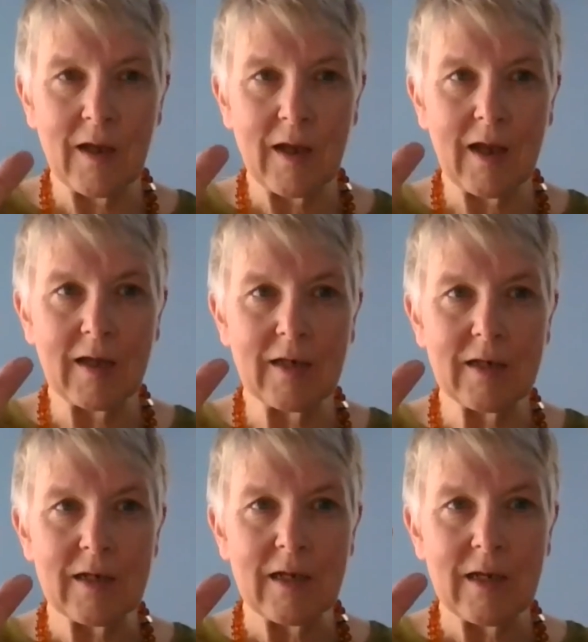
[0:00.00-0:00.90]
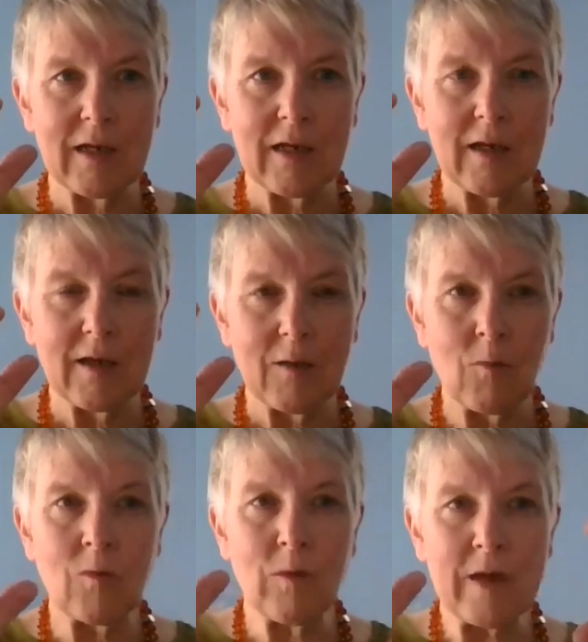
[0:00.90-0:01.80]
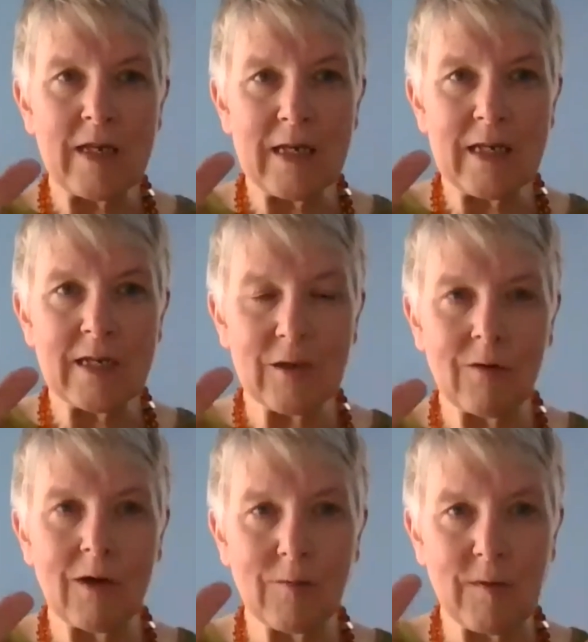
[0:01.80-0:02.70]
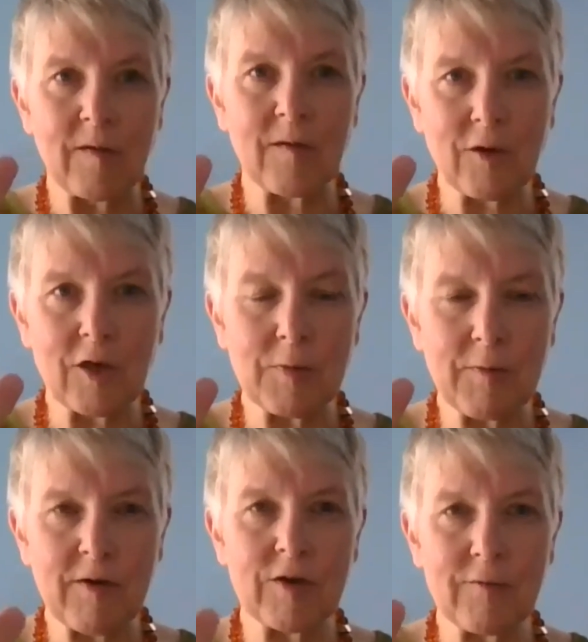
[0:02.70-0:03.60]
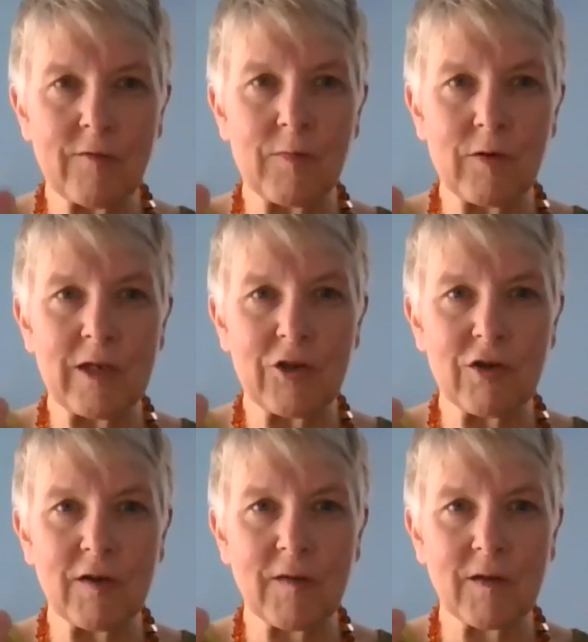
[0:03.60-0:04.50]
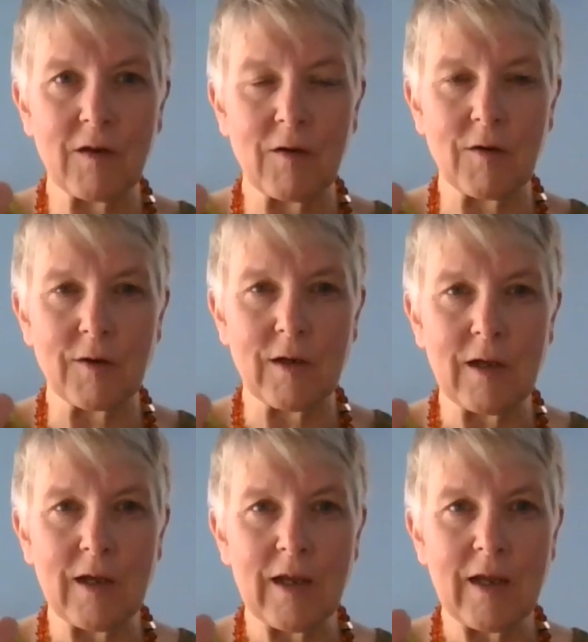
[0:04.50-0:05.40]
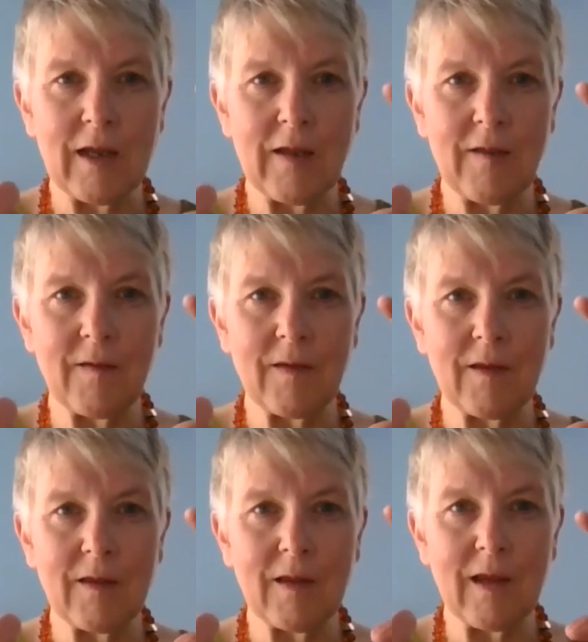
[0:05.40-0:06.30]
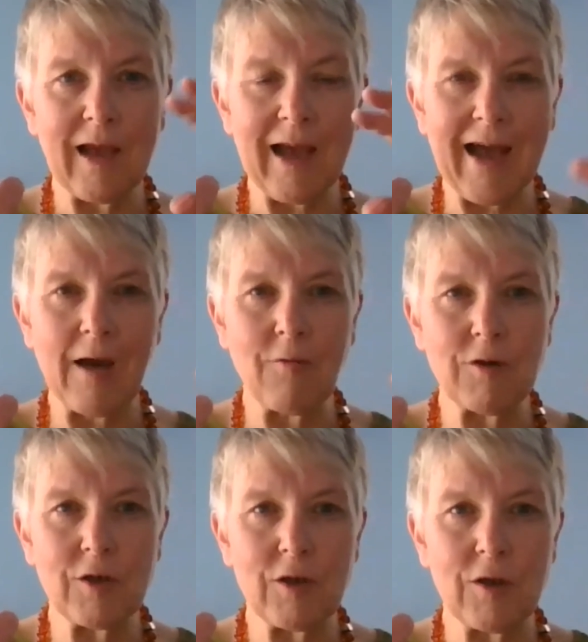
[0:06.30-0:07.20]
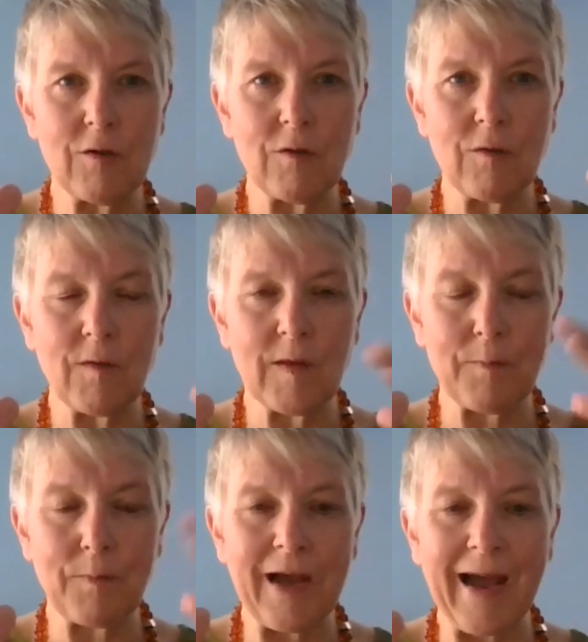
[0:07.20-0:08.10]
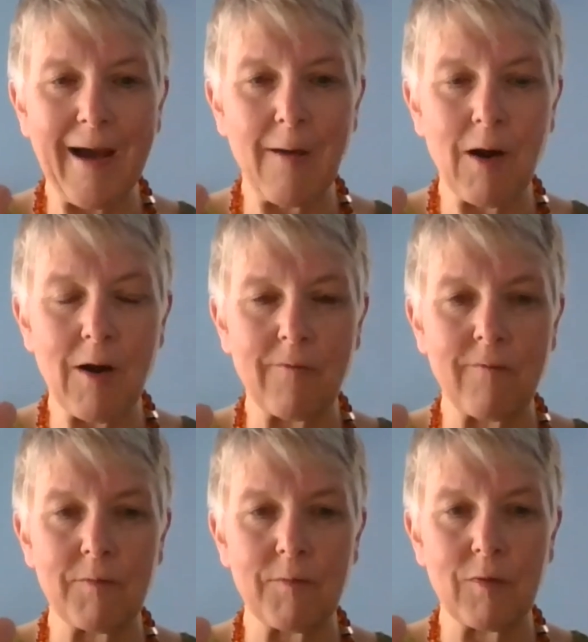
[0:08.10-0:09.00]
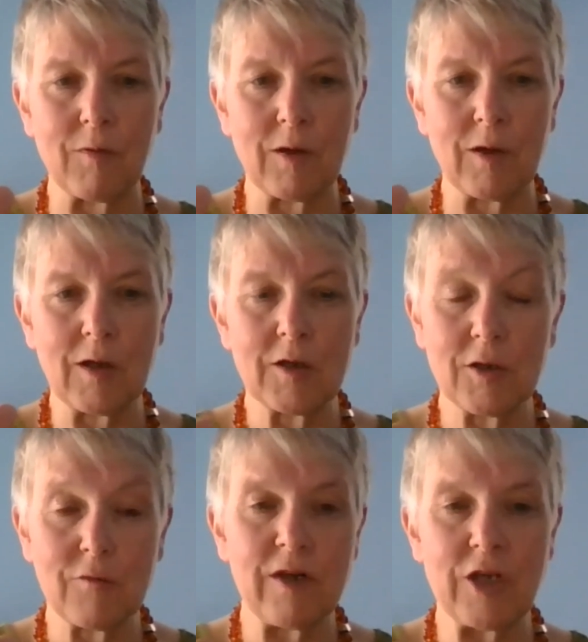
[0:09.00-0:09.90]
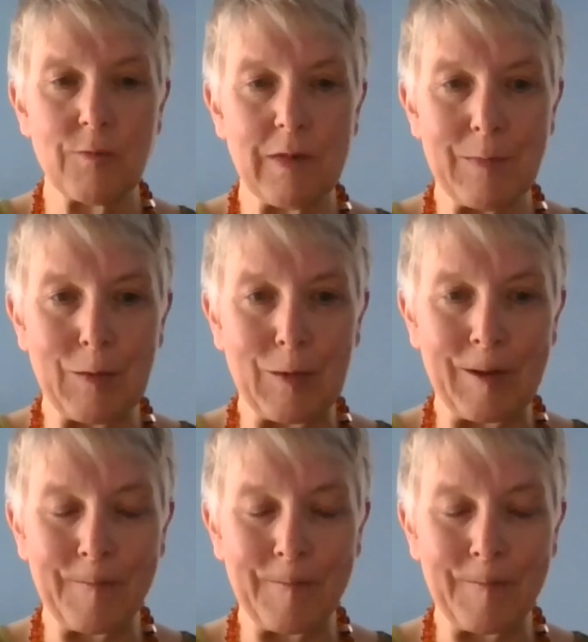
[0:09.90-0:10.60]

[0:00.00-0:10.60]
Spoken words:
And what we needed to work with the Scottish Professional Football League Trust on is how to use the power of football to reach people.